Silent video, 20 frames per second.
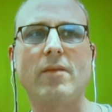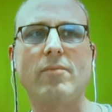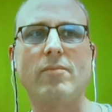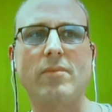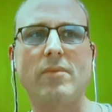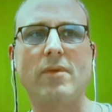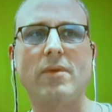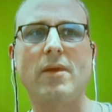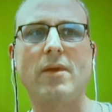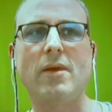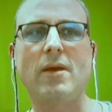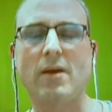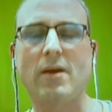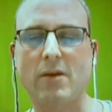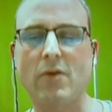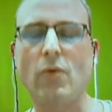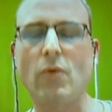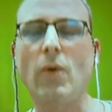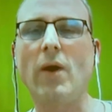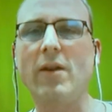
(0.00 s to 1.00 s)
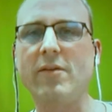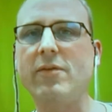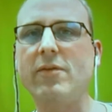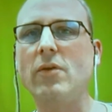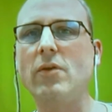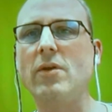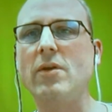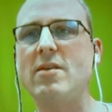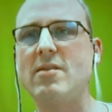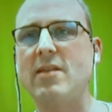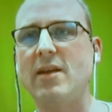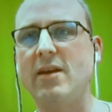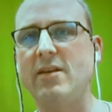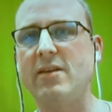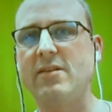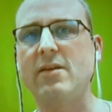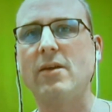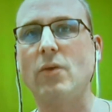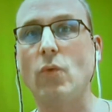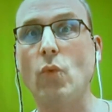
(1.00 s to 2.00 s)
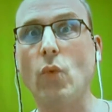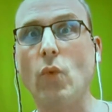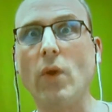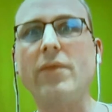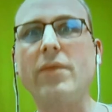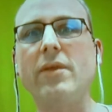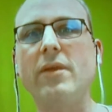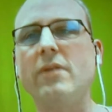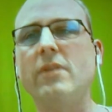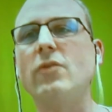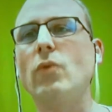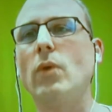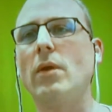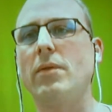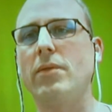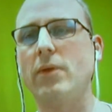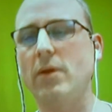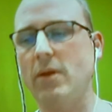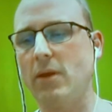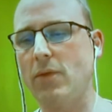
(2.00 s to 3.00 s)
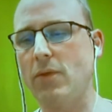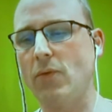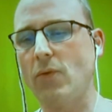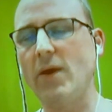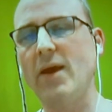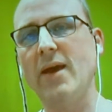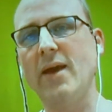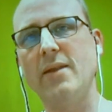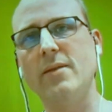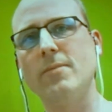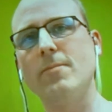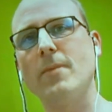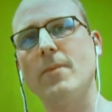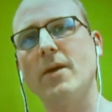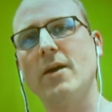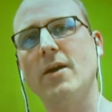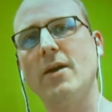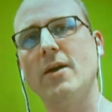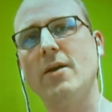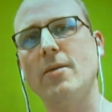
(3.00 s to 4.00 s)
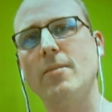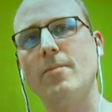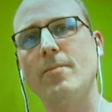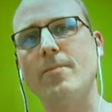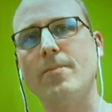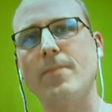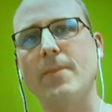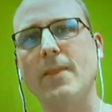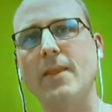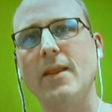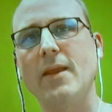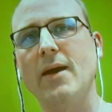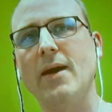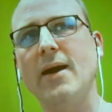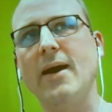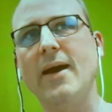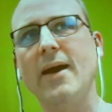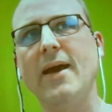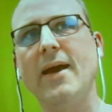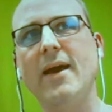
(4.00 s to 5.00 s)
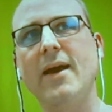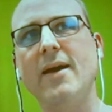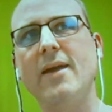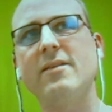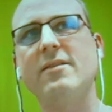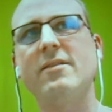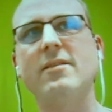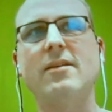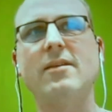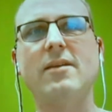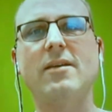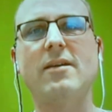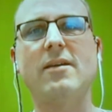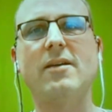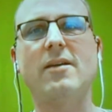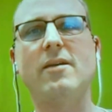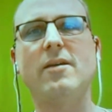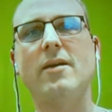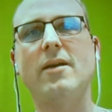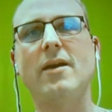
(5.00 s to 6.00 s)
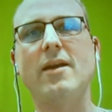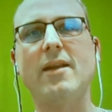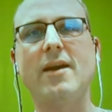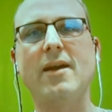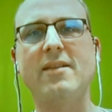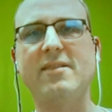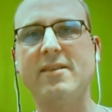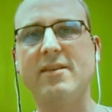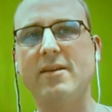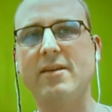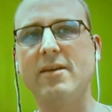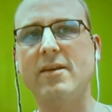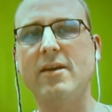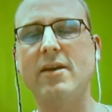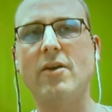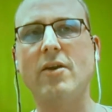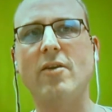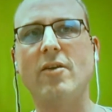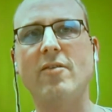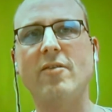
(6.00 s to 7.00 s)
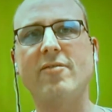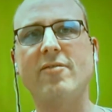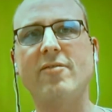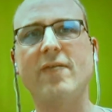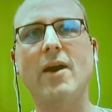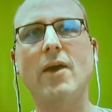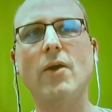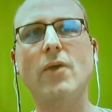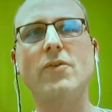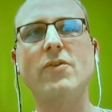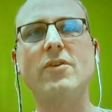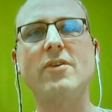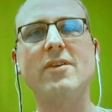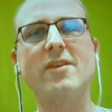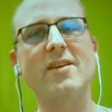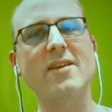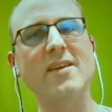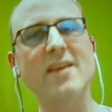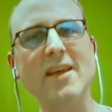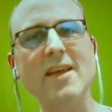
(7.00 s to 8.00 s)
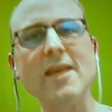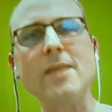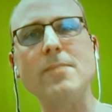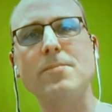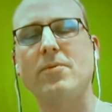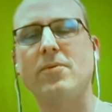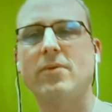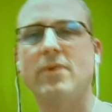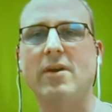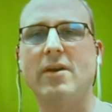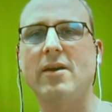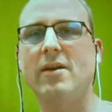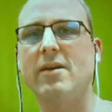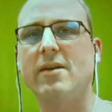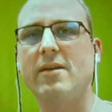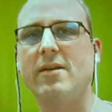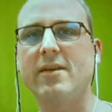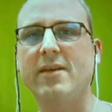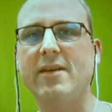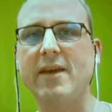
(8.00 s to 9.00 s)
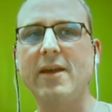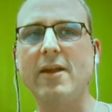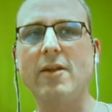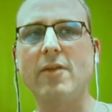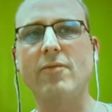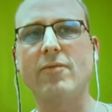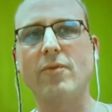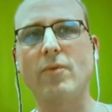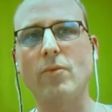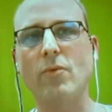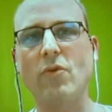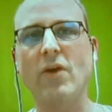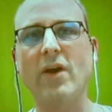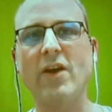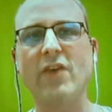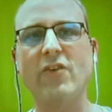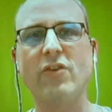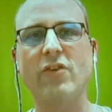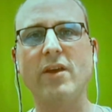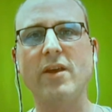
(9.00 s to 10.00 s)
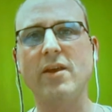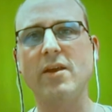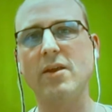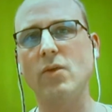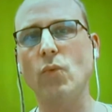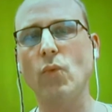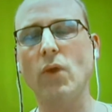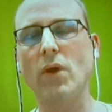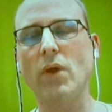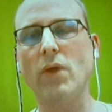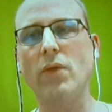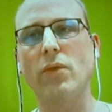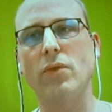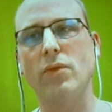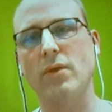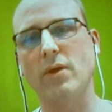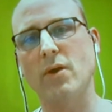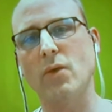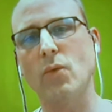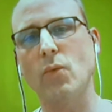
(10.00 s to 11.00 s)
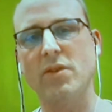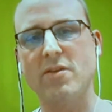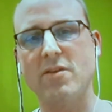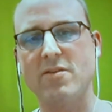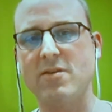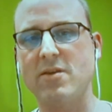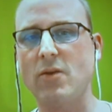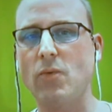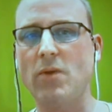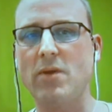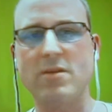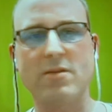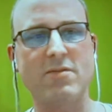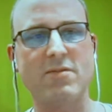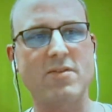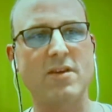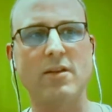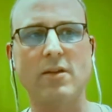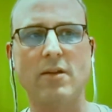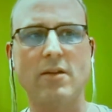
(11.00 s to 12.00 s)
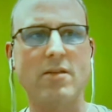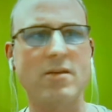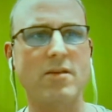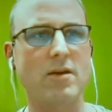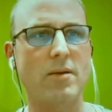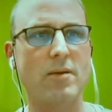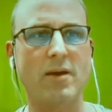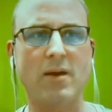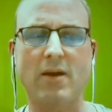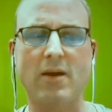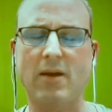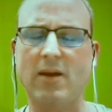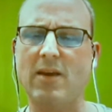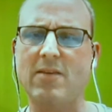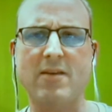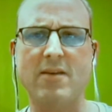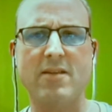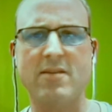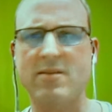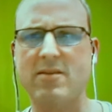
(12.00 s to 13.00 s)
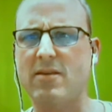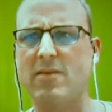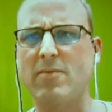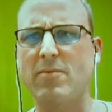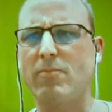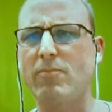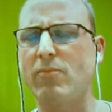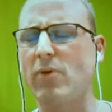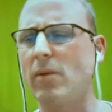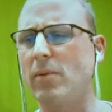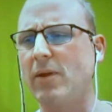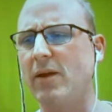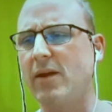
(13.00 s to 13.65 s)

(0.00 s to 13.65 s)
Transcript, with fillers: yeah, quite a few years later, with the 1233N, um, I had uh, an idea of how to keep uh, Gayle from crashing with uh, with the sequence of signals. I, guess that's probably